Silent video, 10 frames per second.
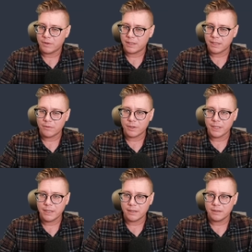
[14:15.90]
If I click over
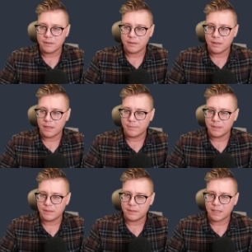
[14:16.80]
here to
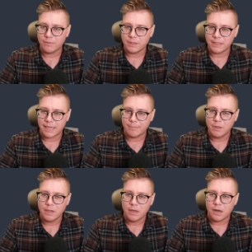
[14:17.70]
the Discovery tab,
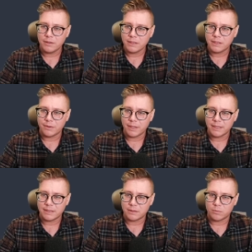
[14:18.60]
all this is
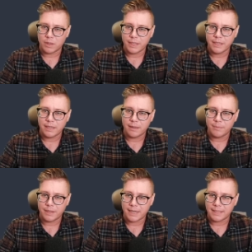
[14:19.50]
doing is it's running
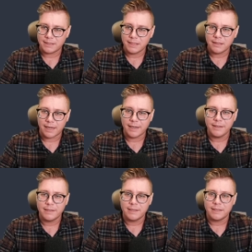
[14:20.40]
the NAT CLI
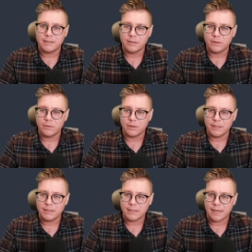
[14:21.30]
to
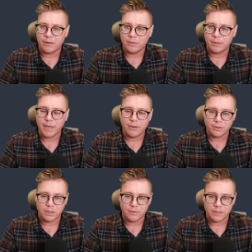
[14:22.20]
list out the
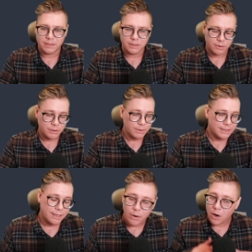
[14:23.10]
microservices. So this will
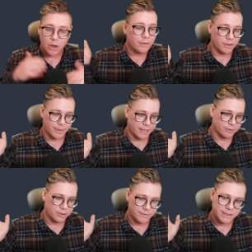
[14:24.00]
list out all of our
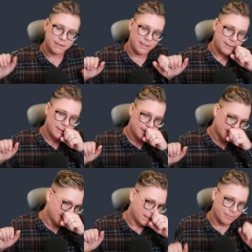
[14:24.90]
microservices, not just
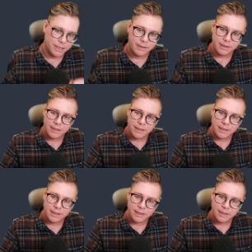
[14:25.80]
the sentiment.